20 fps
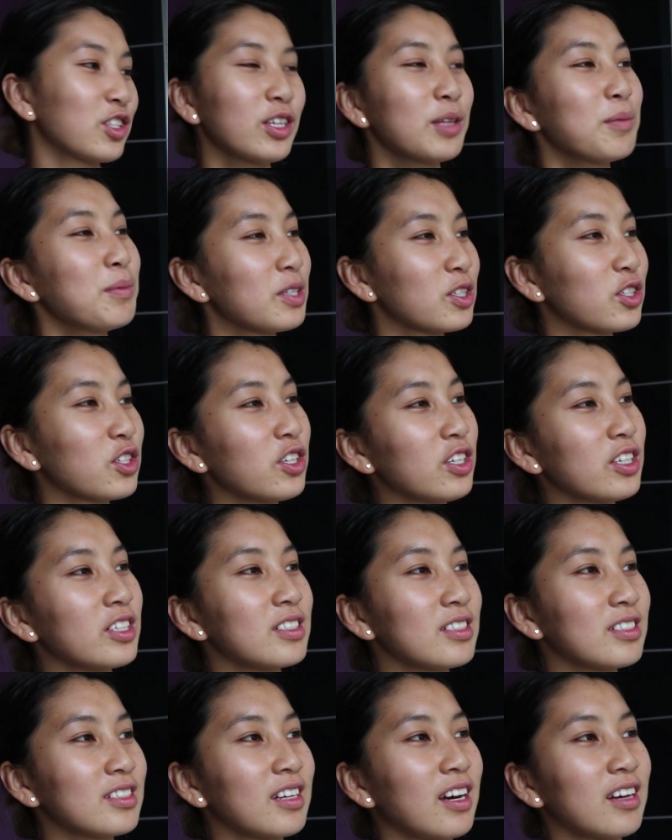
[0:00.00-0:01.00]
Show them your shirt.
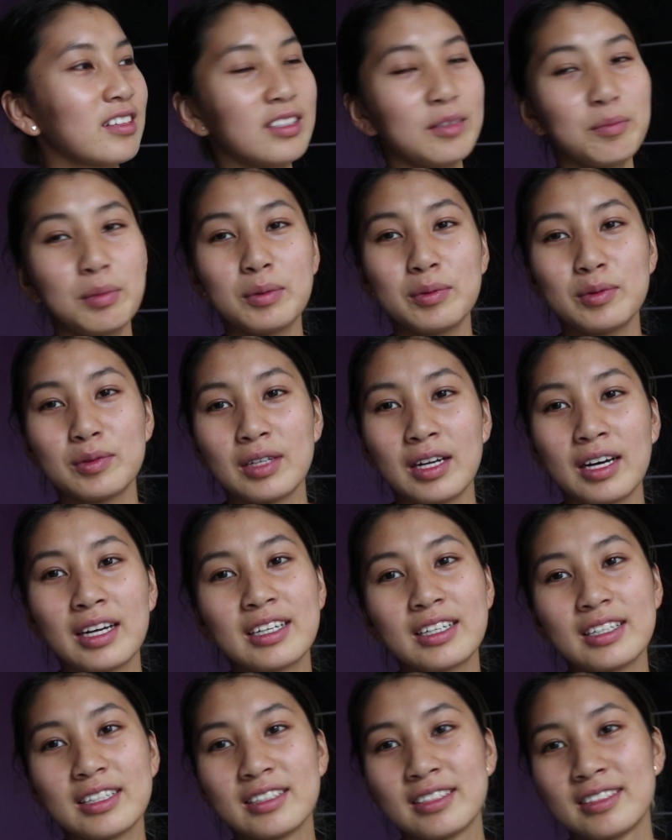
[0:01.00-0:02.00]
I think people would
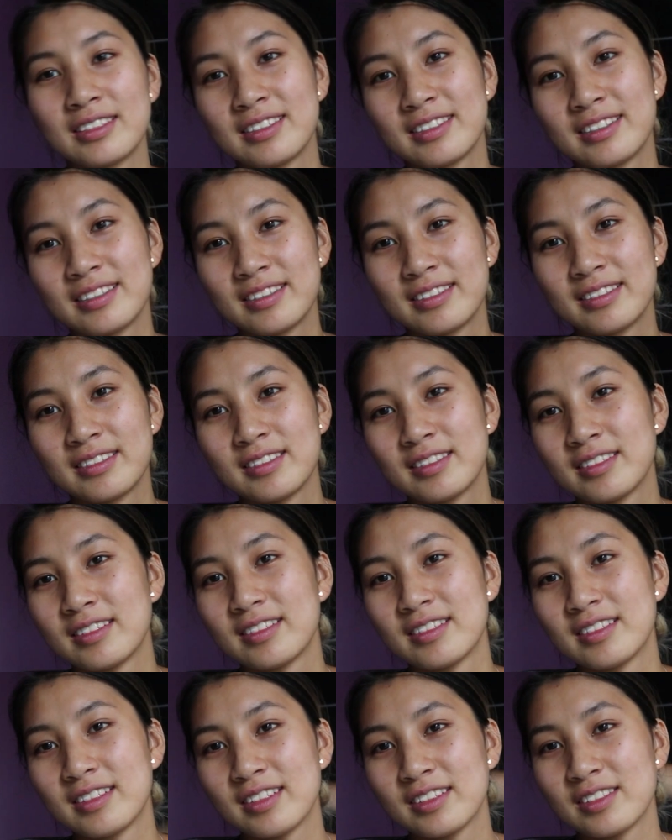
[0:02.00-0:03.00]
like it.
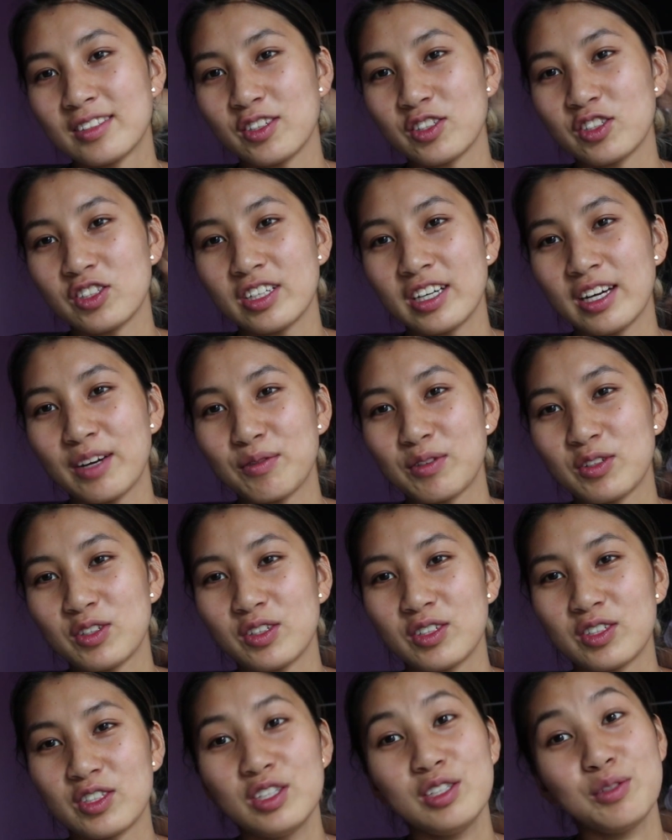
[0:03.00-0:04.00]
Not shirt, have a
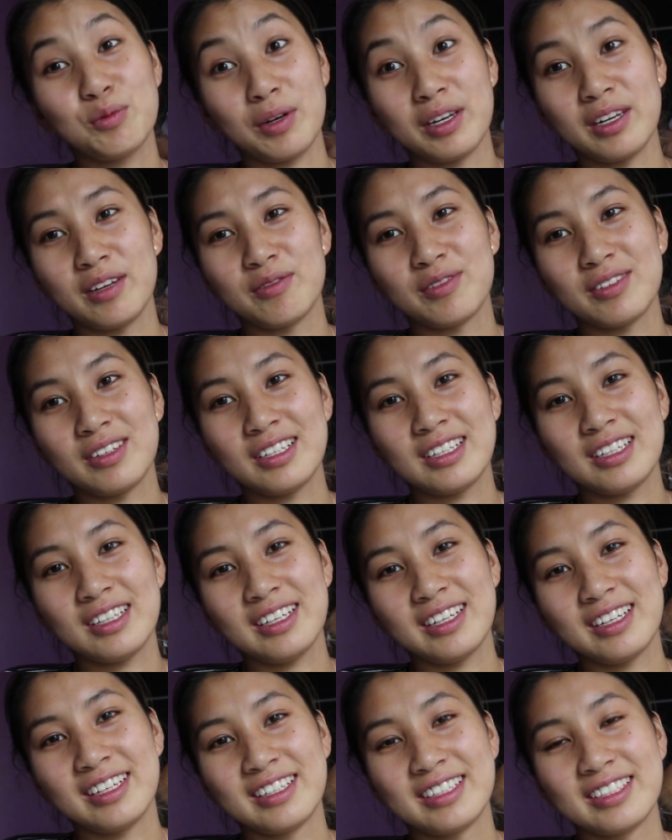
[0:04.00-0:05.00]
shirt. She's ready for
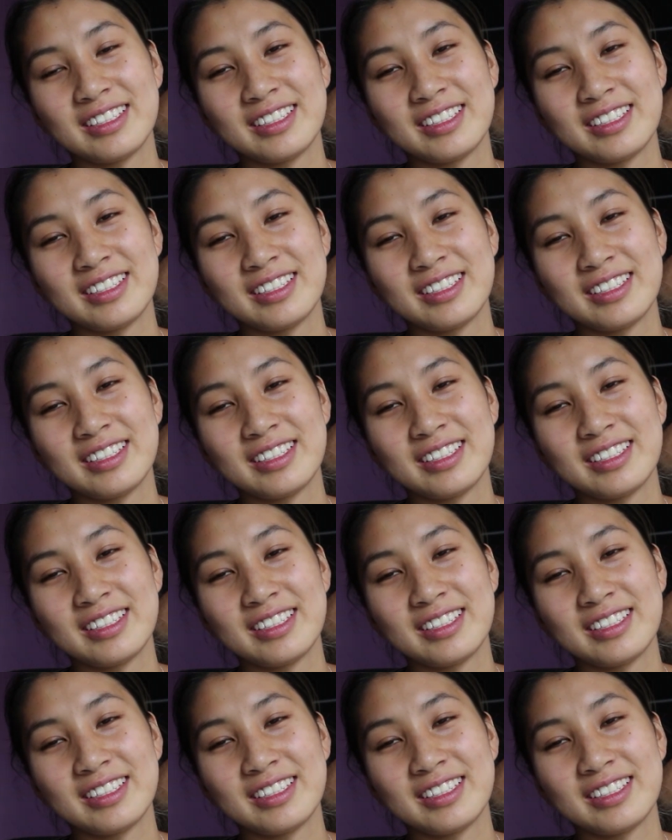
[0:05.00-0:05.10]
Italy.